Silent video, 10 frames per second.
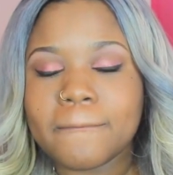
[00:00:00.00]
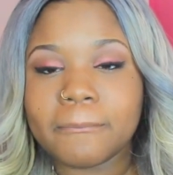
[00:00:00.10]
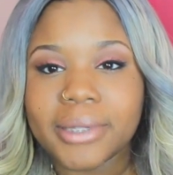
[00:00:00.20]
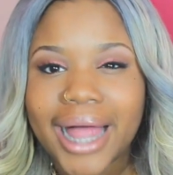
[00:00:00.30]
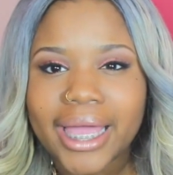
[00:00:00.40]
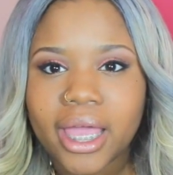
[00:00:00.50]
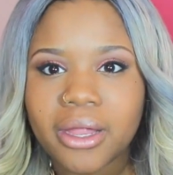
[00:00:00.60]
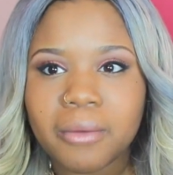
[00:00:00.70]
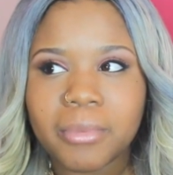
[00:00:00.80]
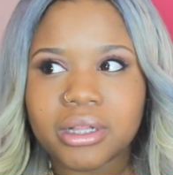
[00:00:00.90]
black
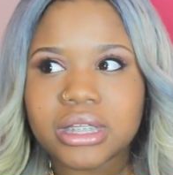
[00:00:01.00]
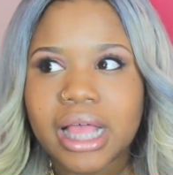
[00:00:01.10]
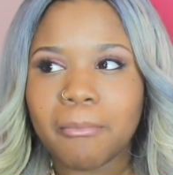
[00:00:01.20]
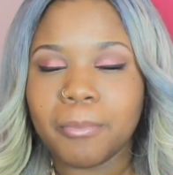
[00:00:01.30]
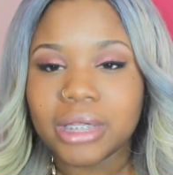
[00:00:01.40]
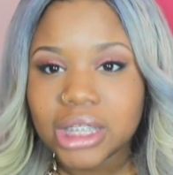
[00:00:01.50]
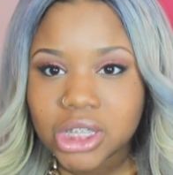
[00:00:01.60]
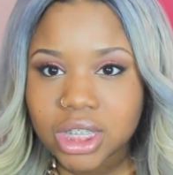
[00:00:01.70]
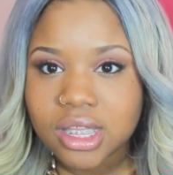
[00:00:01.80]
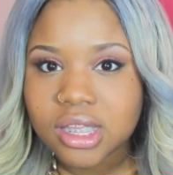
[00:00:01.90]
hair, but to
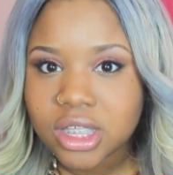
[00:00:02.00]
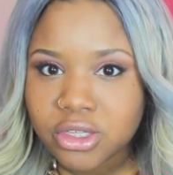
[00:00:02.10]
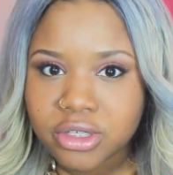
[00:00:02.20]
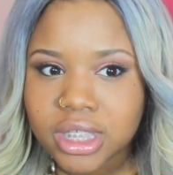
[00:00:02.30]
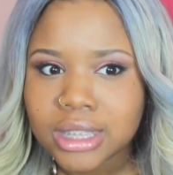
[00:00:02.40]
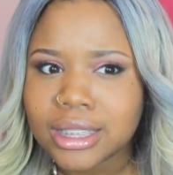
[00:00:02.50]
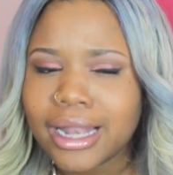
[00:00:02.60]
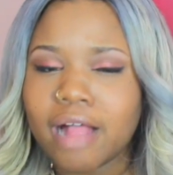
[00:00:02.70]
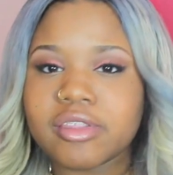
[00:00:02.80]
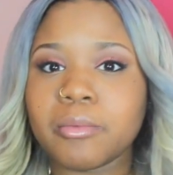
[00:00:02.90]
bleach it to 613 then
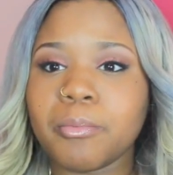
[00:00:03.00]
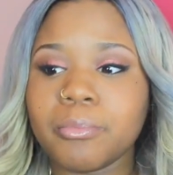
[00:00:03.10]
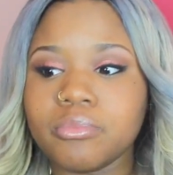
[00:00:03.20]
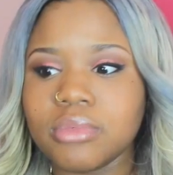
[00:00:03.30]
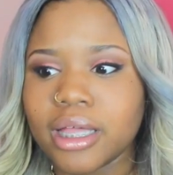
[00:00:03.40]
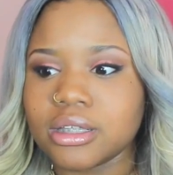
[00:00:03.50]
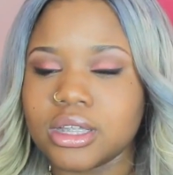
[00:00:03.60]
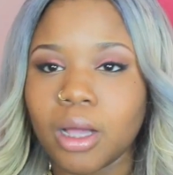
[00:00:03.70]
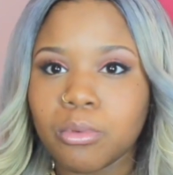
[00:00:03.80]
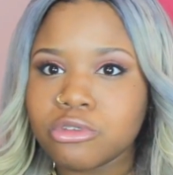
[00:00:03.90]
have to
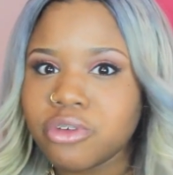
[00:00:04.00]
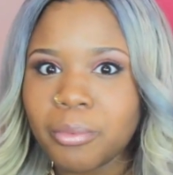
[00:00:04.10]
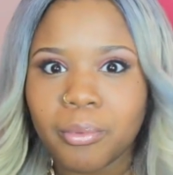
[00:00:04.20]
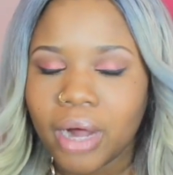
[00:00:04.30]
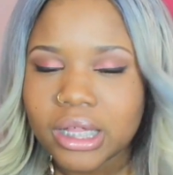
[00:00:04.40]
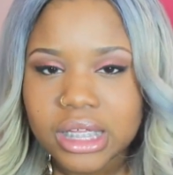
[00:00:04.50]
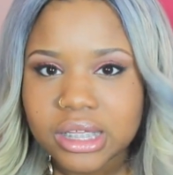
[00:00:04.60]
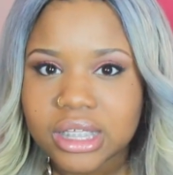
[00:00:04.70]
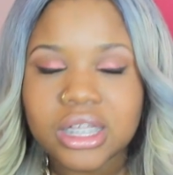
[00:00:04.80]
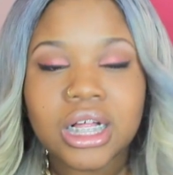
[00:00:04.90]
like double triple
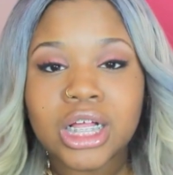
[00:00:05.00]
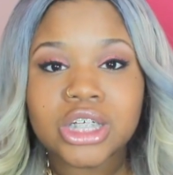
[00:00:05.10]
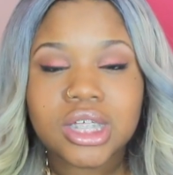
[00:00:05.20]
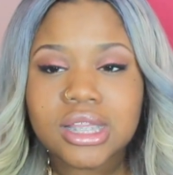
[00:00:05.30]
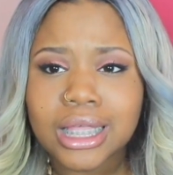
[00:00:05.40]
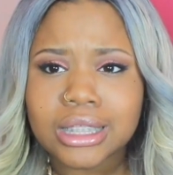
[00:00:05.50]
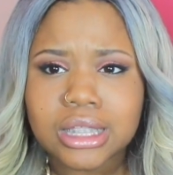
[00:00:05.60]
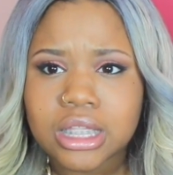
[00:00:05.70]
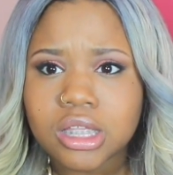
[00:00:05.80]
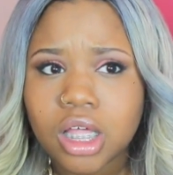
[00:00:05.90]
process it just to get it
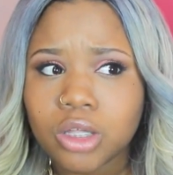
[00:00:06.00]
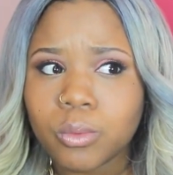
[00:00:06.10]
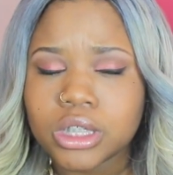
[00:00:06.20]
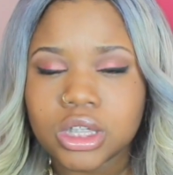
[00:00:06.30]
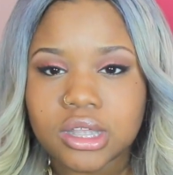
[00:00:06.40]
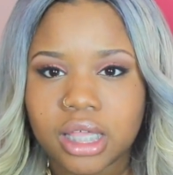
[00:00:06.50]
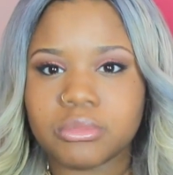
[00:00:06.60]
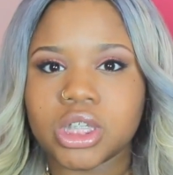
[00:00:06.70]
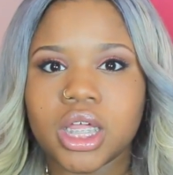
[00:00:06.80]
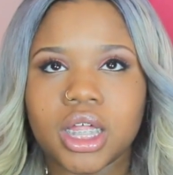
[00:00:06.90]
to this color would have just
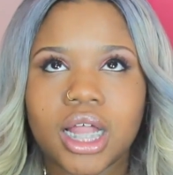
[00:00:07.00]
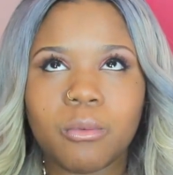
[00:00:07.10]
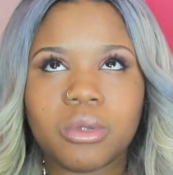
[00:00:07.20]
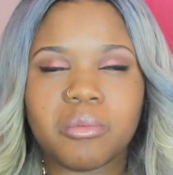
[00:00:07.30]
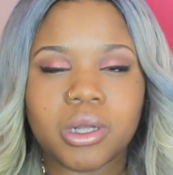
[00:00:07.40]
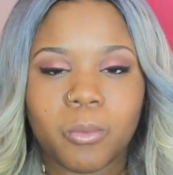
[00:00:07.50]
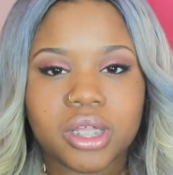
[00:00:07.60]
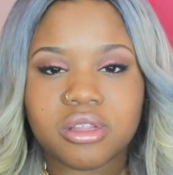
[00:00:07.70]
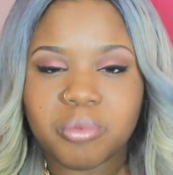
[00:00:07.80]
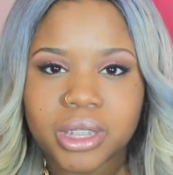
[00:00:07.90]
damaged the hair, and that would have been a
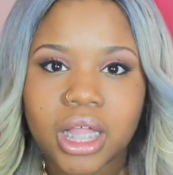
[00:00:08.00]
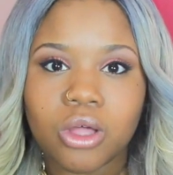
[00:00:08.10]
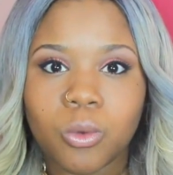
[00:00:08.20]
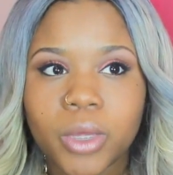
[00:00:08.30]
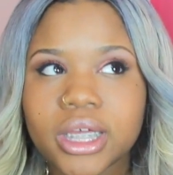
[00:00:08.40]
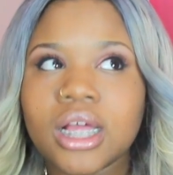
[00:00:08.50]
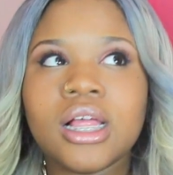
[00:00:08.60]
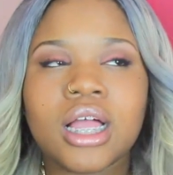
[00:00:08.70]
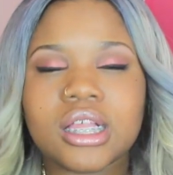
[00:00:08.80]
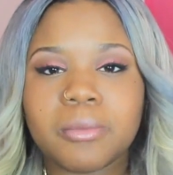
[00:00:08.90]
waste of putting that on a wig
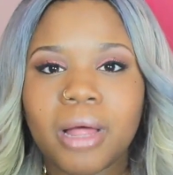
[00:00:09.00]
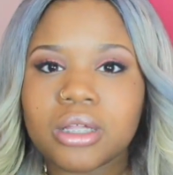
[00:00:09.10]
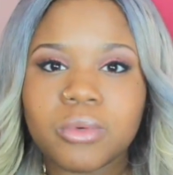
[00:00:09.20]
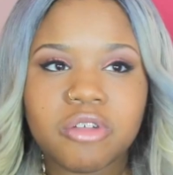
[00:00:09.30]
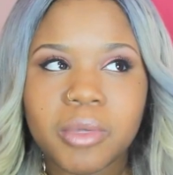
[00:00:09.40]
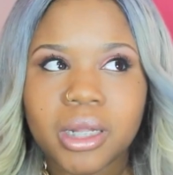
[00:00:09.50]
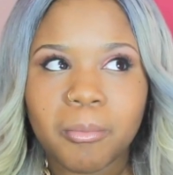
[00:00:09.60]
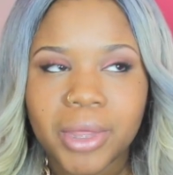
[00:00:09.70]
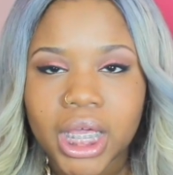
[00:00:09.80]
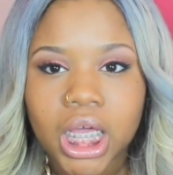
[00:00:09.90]
because it probably would have been a
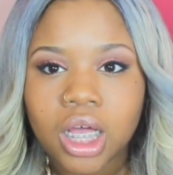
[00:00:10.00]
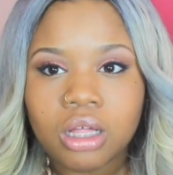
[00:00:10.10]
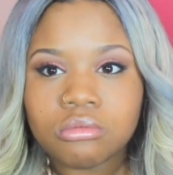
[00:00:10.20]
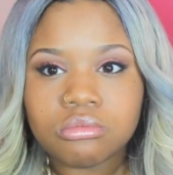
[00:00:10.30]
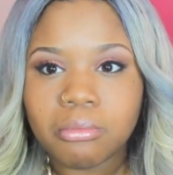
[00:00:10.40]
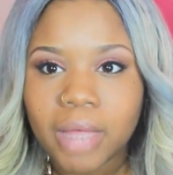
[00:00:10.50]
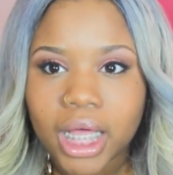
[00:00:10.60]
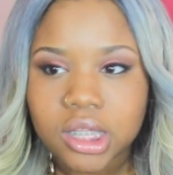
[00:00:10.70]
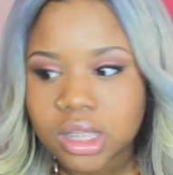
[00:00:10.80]
big mess.